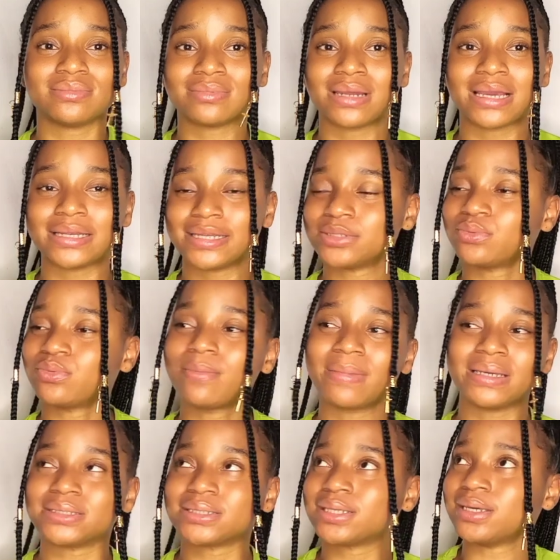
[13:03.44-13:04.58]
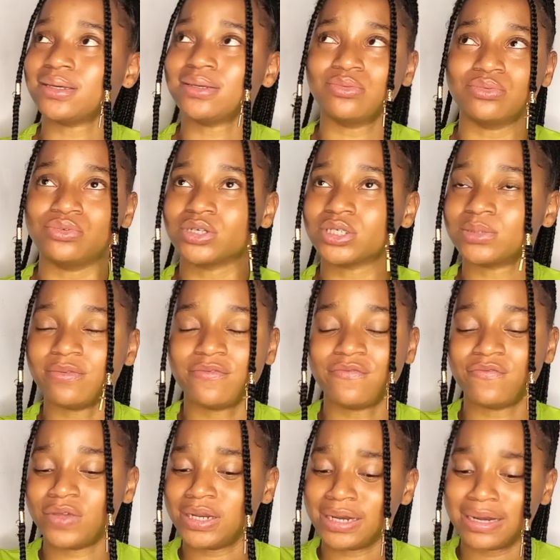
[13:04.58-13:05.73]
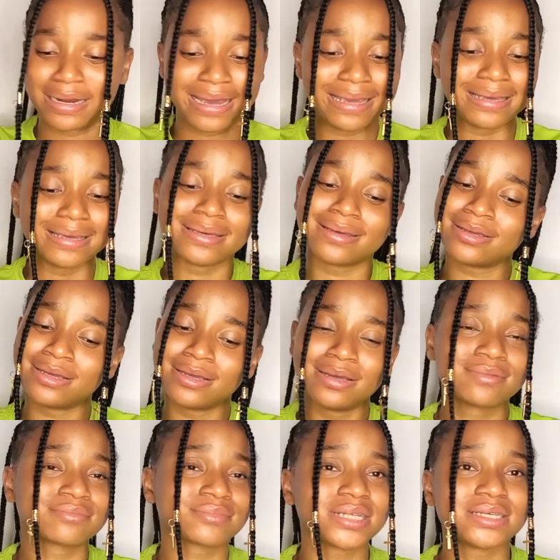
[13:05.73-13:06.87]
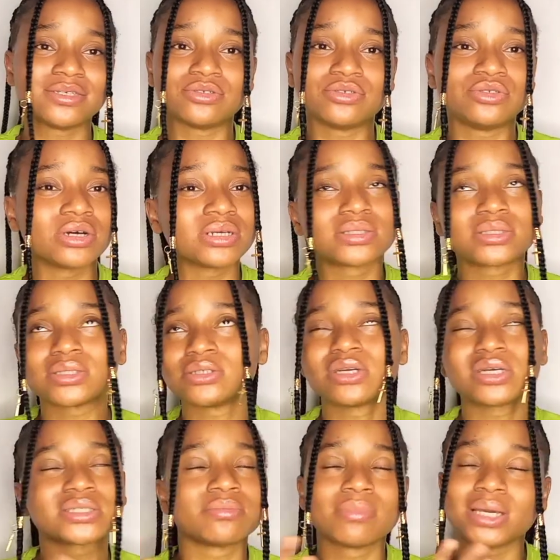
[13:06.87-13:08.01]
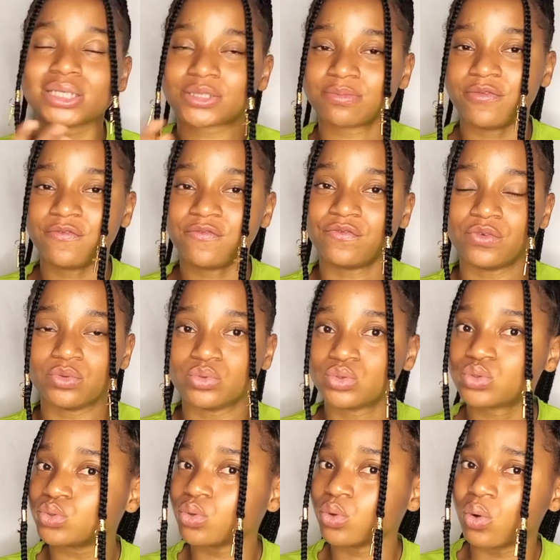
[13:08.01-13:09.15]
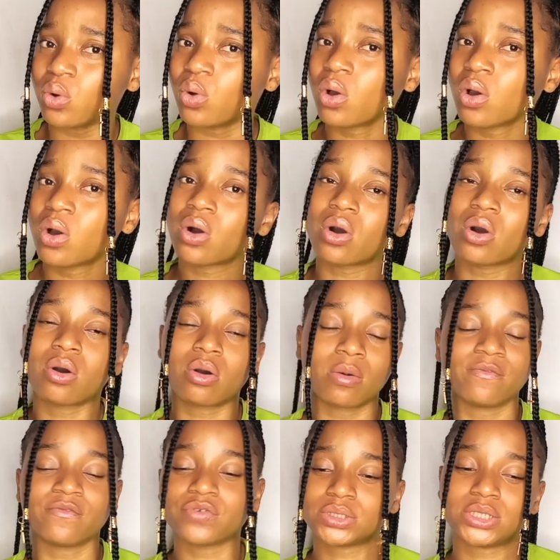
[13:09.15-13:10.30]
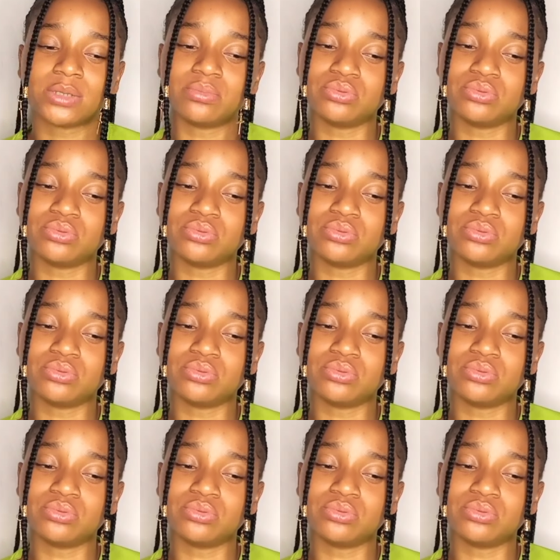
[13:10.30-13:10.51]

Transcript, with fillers: Like there's way my skin will just be feeling like it's just it just makes me feel so uncomfortable.